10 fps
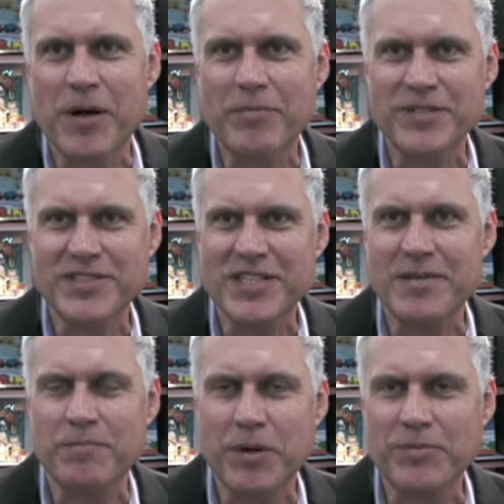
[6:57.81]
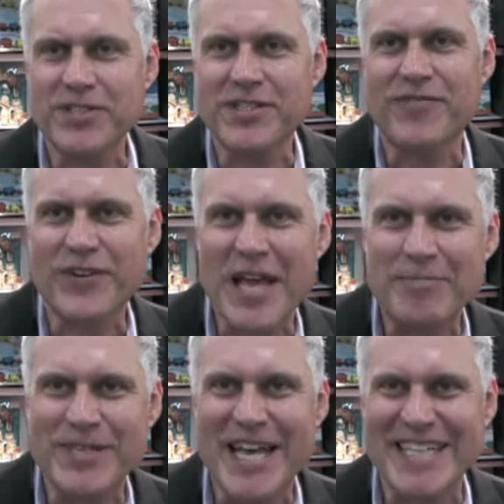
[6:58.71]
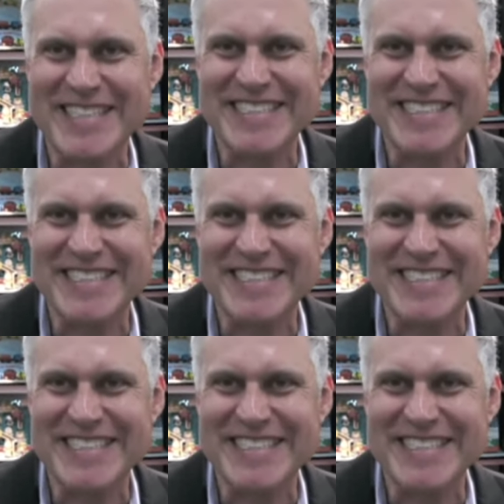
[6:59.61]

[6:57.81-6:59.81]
publicity for Captain Action.